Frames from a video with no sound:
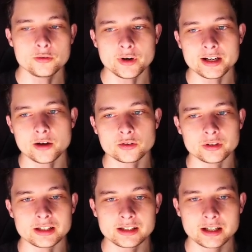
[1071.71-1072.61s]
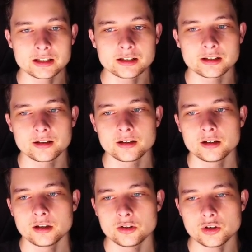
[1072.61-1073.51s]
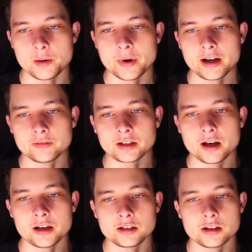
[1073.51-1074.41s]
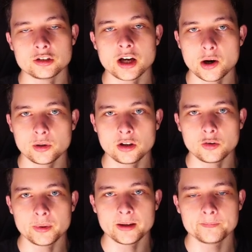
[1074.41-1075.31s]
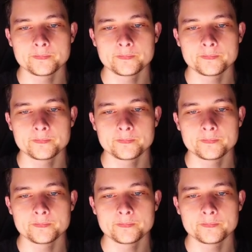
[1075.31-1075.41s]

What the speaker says: Right now it's only 6, so I might have to cut into the shower a little bit.